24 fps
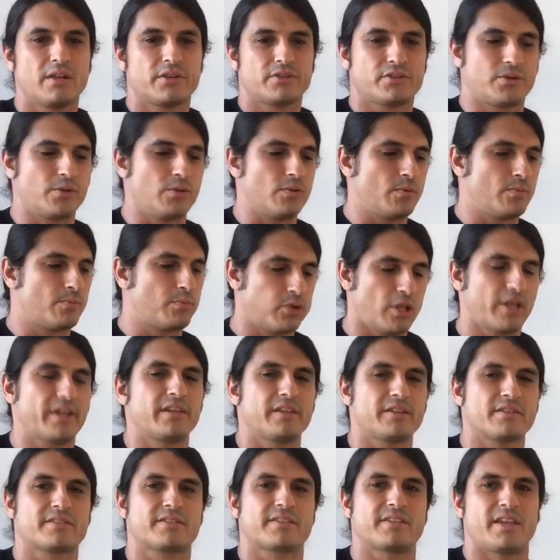to play
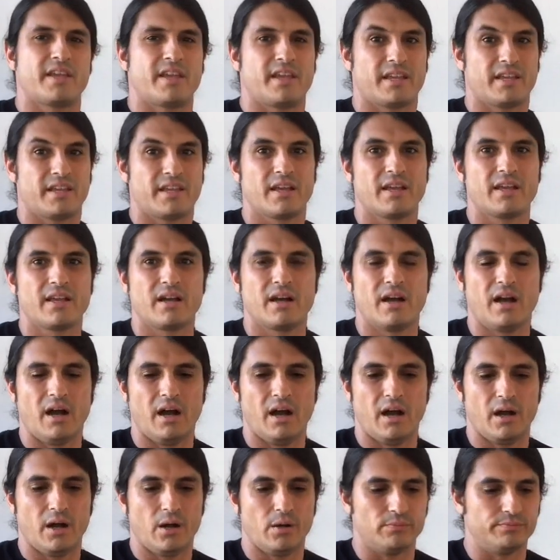and sing
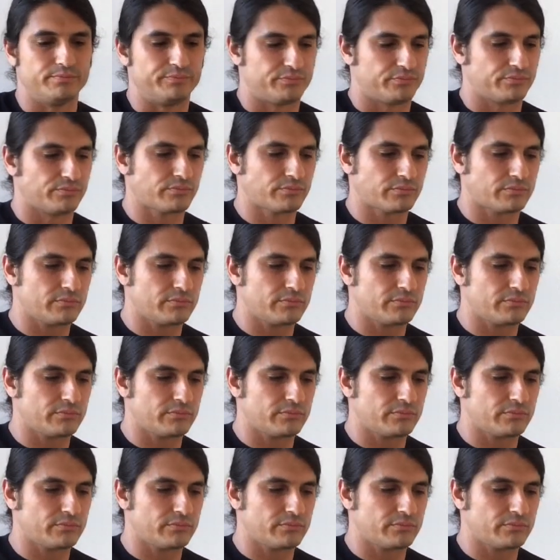when